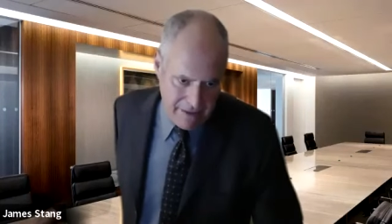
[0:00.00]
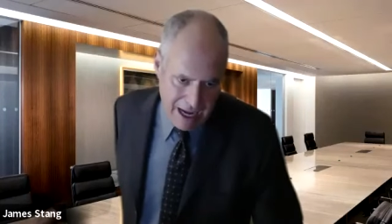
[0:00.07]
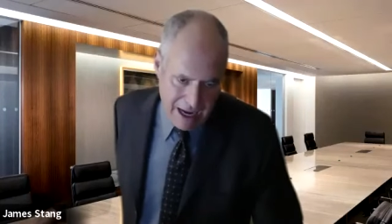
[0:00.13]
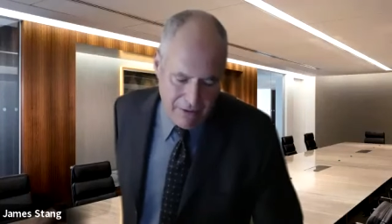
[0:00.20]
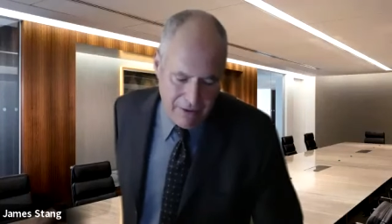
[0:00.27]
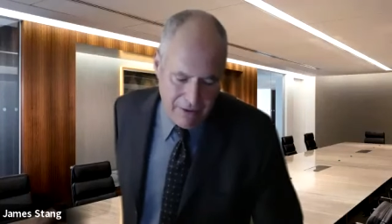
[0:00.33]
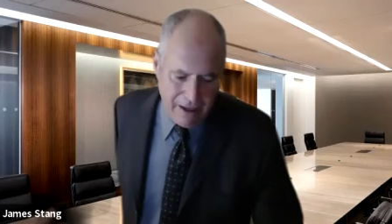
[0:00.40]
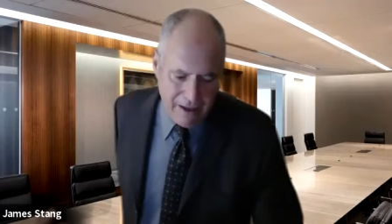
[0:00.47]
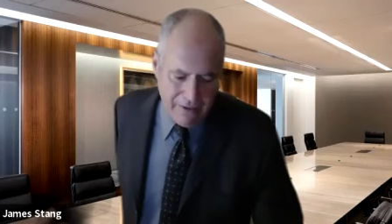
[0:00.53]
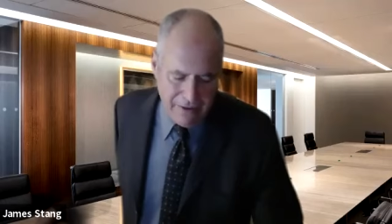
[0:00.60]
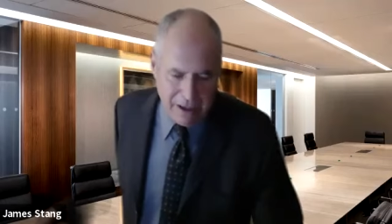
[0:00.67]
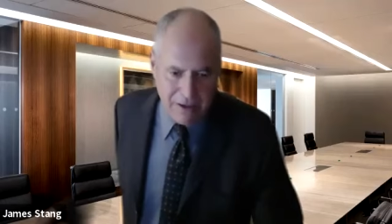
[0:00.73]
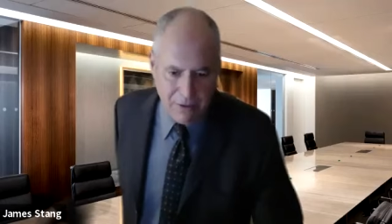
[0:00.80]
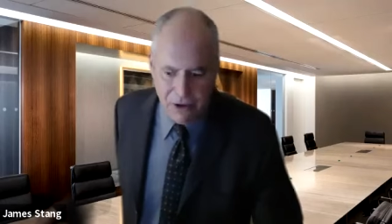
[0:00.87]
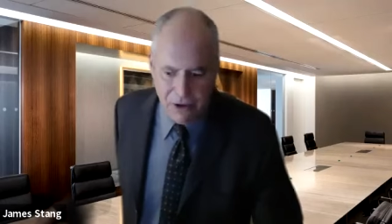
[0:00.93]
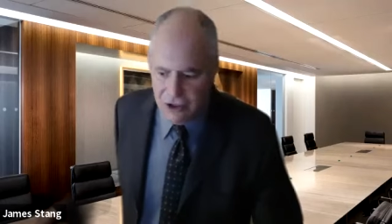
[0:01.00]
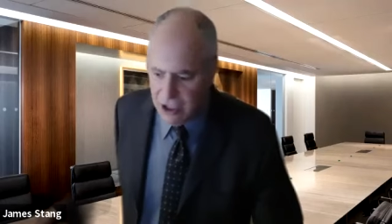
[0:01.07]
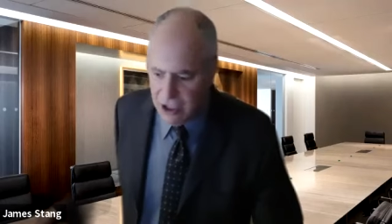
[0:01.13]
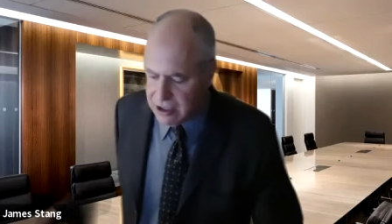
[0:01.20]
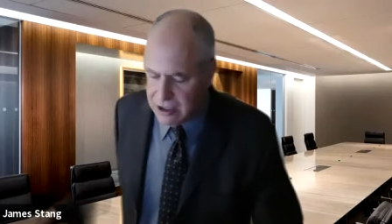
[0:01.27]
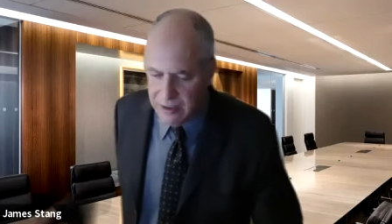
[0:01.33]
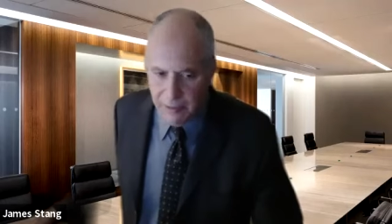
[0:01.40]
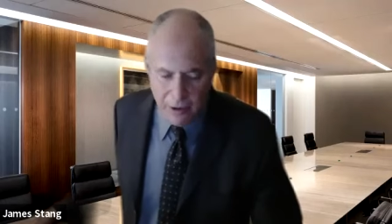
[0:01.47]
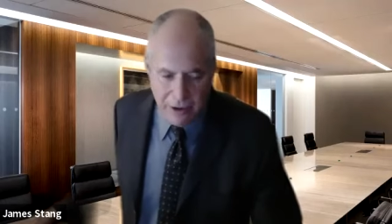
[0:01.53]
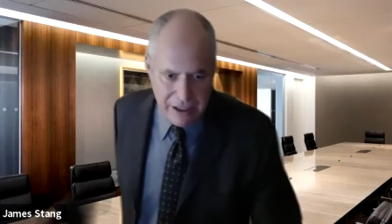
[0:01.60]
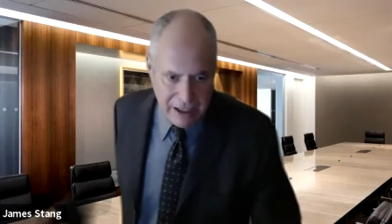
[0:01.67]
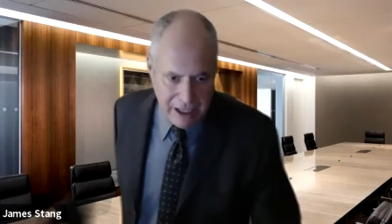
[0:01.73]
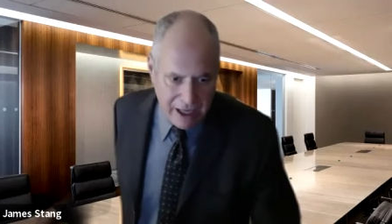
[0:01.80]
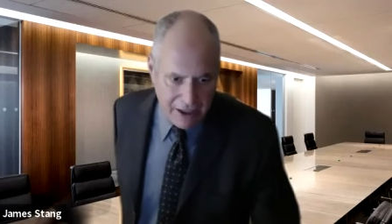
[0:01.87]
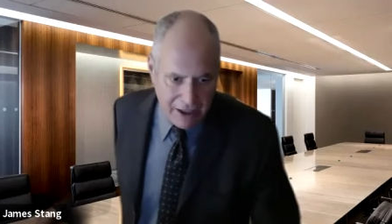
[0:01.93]
Now, if this were just the Boy
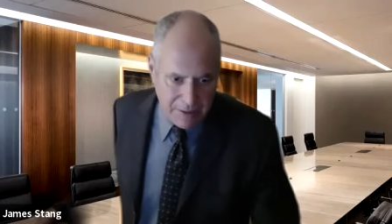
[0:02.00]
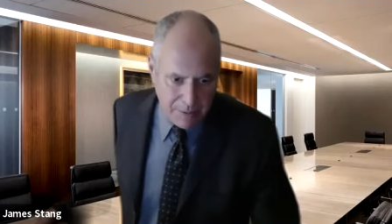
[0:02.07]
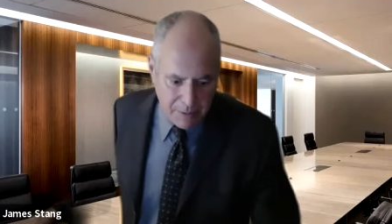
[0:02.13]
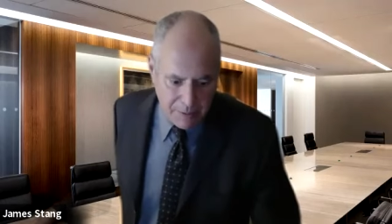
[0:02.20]
Scouts